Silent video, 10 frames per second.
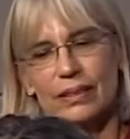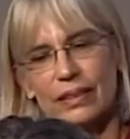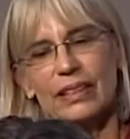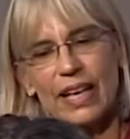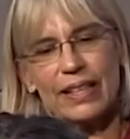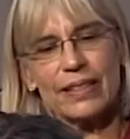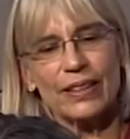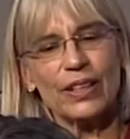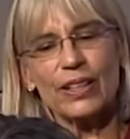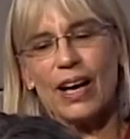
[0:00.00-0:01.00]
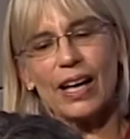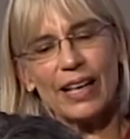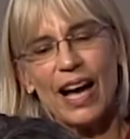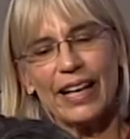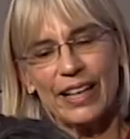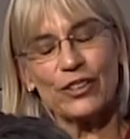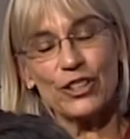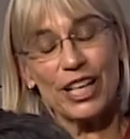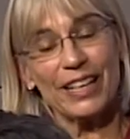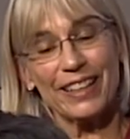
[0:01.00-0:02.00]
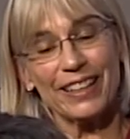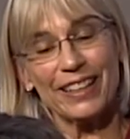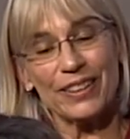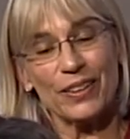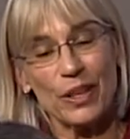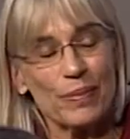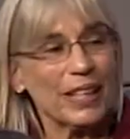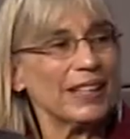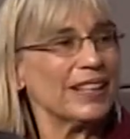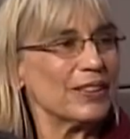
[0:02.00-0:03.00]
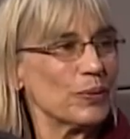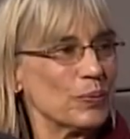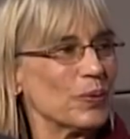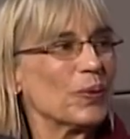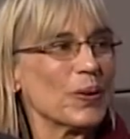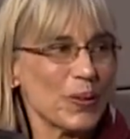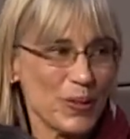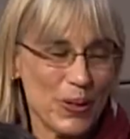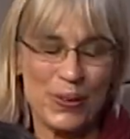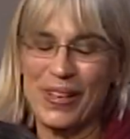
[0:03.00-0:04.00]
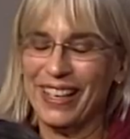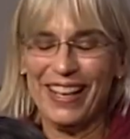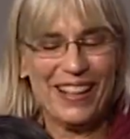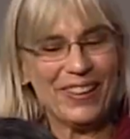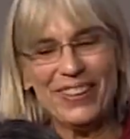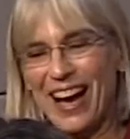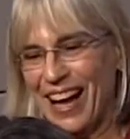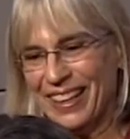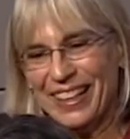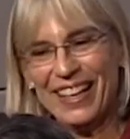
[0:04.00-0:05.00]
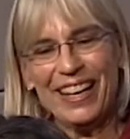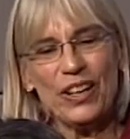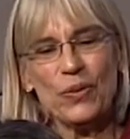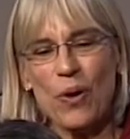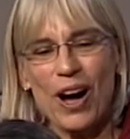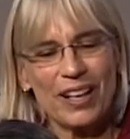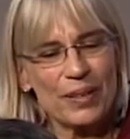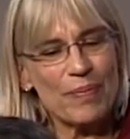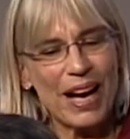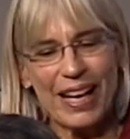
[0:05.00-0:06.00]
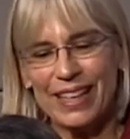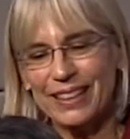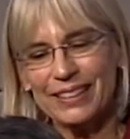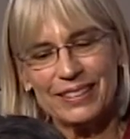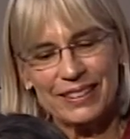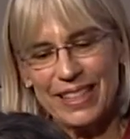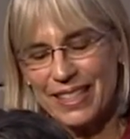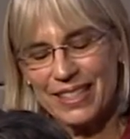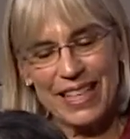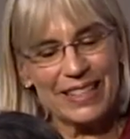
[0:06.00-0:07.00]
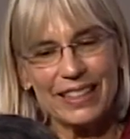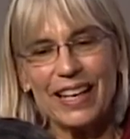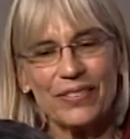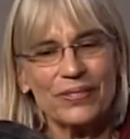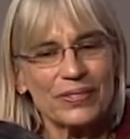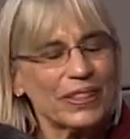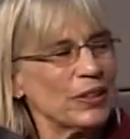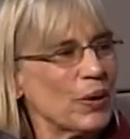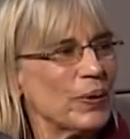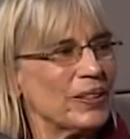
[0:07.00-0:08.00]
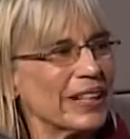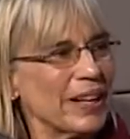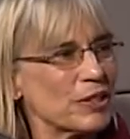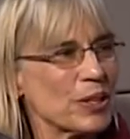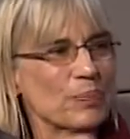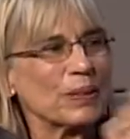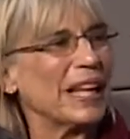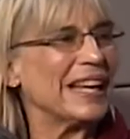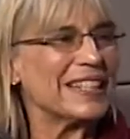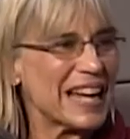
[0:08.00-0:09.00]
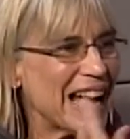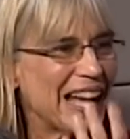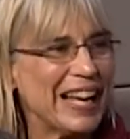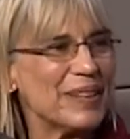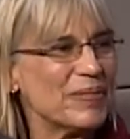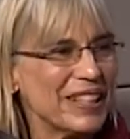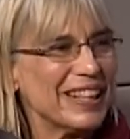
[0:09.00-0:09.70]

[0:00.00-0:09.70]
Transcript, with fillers: Yes, and they're not high energetic either. I mean, oh, okay. they're, they're, not. He'll walk a mile, and he's that's enough. You know, oh, he'll oh, okay. some play time.